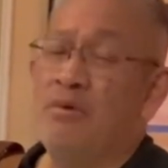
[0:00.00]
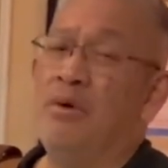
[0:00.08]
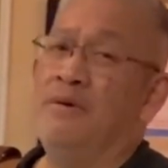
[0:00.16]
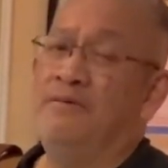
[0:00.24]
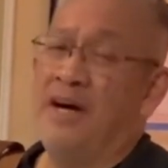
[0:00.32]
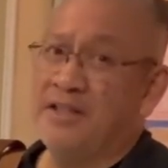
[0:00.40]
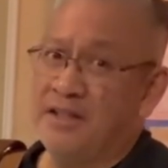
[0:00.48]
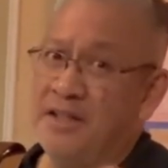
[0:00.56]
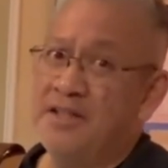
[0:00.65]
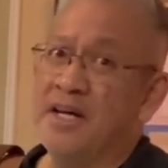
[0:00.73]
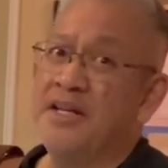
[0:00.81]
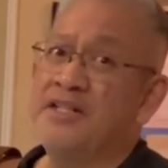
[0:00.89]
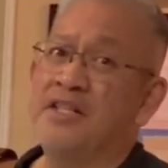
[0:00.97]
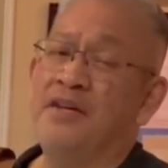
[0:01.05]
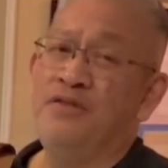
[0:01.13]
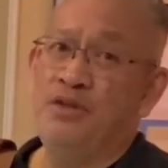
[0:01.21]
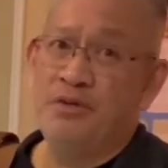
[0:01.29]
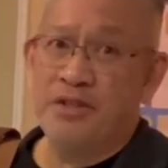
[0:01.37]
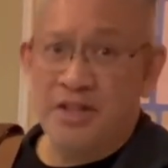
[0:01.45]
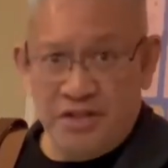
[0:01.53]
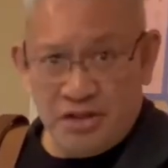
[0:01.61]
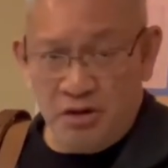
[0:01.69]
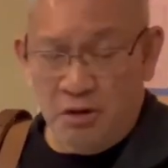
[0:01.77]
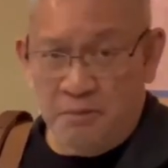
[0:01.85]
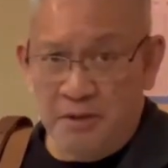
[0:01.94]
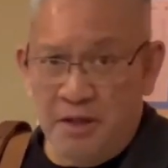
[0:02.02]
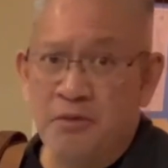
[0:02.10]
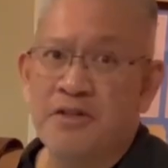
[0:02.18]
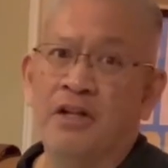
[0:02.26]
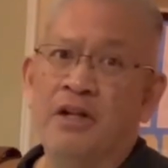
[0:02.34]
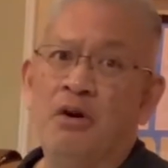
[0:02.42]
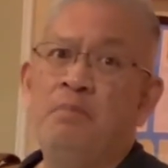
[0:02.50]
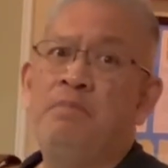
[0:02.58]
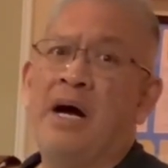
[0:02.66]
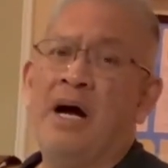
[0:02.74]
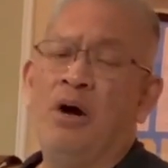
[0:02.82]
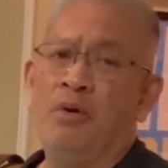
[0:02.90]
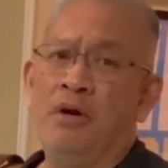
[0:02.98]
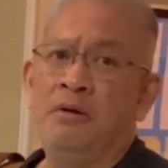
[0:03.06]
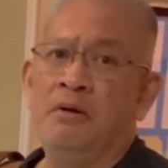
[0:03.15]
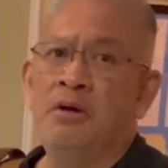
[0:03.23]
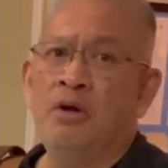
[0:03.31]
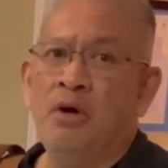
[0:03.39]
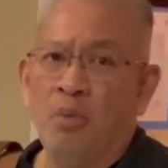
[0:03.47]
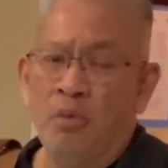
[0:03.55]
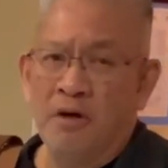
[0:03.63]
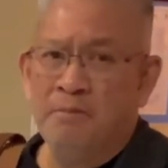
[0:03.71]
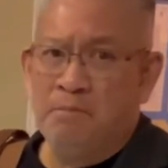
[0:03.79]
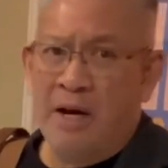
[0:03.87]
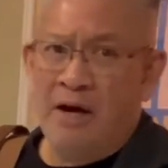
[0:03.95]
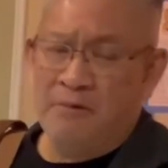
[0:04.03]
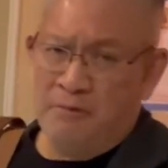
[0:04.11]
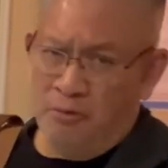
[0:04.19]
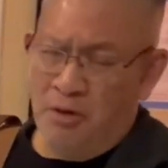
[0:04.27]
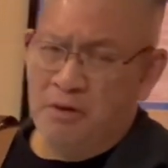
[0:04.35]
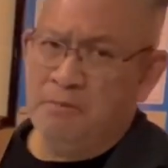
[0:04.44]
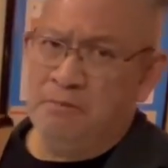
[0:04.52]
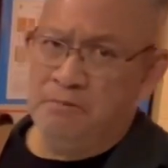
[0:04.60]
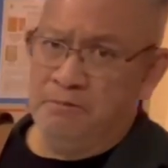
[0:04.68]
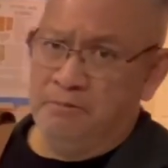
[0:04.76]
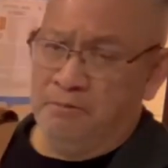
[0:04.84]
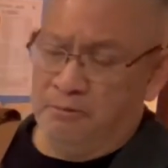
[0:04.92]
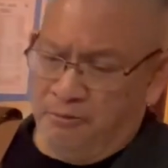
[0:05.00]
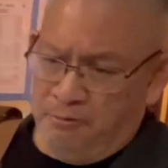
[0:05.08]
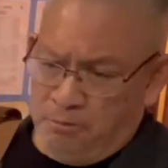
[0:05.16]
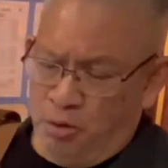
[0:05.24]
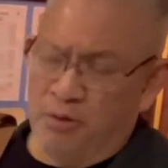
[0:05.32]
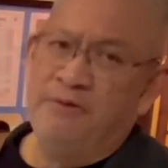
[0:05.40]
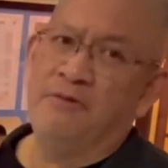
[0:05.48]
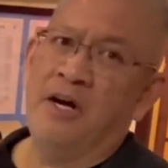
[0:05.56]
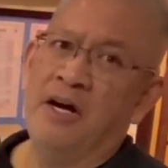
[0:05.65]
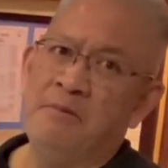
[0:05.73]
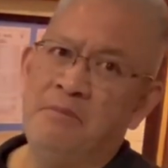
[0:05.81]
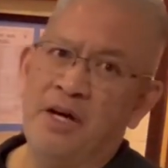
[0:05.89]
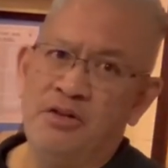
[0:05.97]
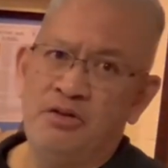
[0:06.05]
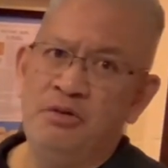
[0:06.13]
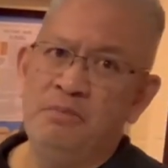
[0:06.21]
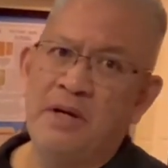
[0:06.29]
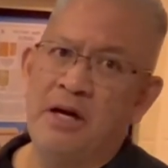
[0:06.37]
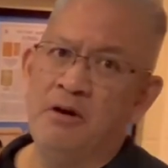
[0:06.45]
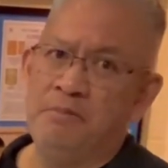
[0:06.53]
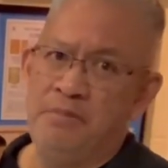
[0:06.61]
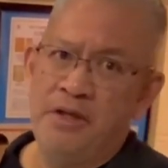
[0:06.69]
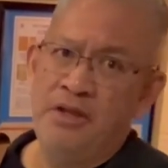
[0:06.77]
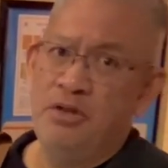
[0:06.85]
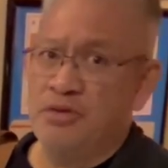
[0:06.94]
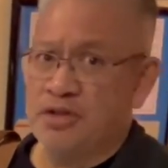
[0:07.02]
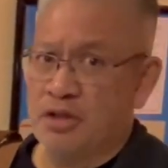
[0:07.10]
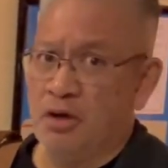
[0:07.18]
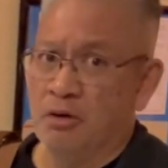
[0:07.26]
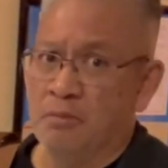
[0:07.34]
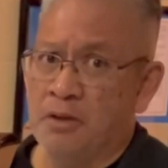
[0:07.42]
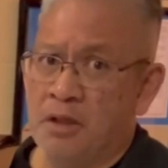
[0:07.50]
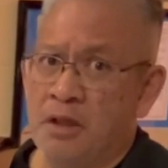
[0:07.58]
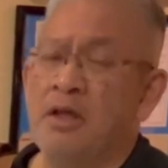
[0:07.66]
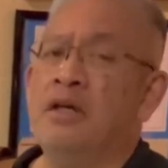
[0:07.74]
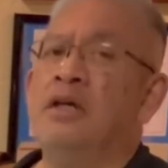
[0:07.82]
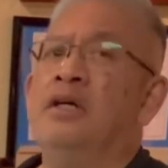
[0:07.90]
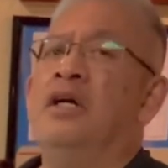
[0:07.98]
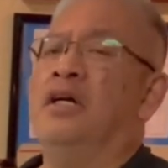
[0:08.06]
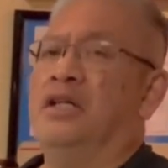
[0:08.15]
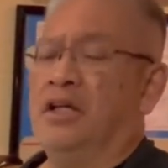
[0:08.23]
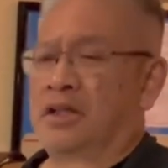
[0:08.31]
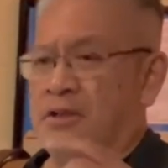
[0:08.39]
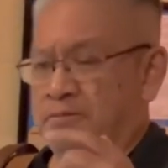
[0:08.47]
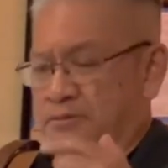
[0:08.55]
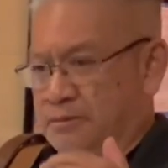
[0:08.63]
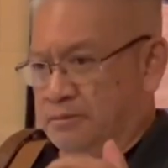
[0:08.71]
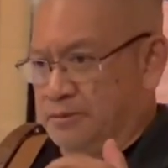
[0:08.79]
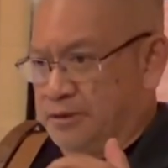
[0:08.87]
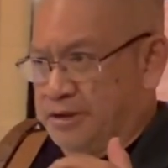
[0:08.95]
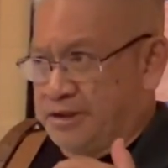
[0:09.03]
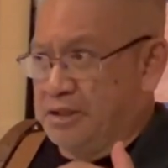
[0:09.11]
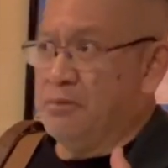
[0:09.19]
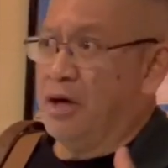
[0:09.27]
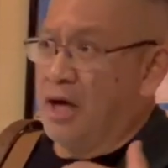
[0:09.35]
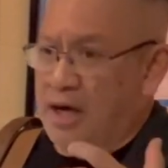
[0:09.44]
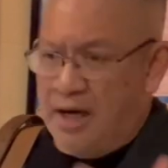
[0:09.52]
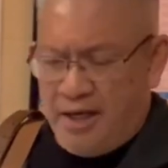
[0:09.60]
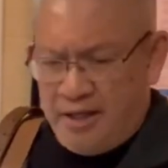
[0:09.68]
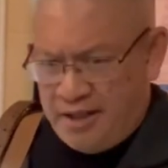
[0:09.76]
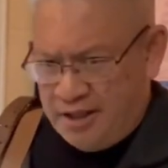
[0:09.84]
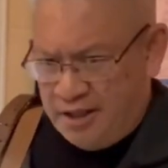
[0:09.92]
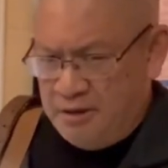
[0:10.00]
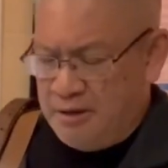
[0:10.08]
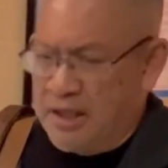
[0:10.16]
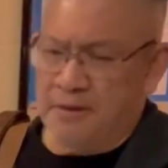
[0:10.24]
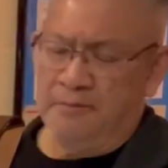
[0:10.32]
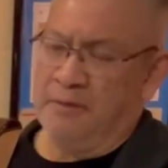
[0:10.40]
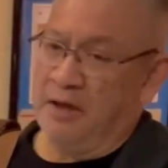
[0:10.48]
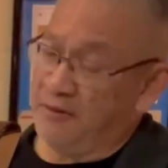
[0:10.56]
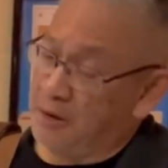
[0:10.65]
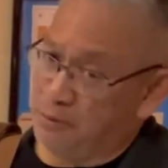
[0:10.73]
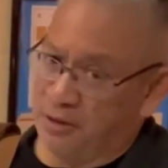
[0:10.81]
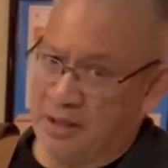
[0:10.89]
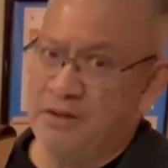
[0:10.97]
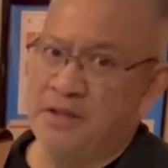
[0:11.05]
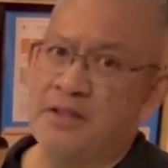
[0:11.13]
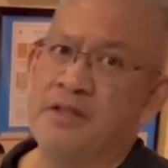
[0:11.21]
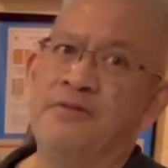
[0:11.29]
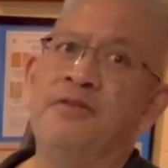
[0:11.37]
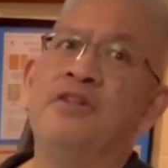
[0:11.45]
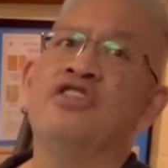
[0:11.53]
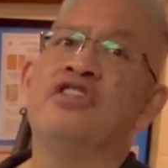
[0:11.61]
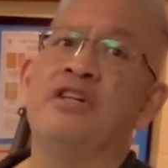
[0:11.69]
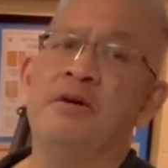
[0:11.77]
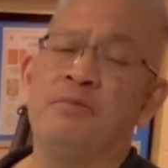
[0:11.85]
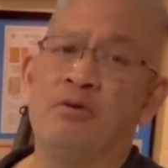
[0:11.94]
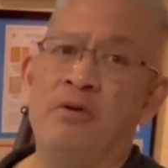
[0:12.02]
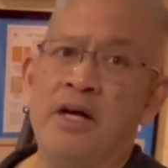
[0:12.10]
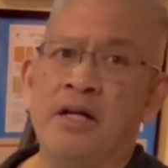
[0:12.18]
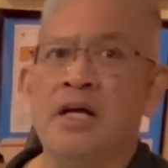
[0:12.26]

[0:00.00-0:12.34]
Well, Vasily Zaitsev used a scope. It was a low-powered 1.5 by 2 powered PU scope. Simo Hayahe, if I pronounced the Finnish sniper right,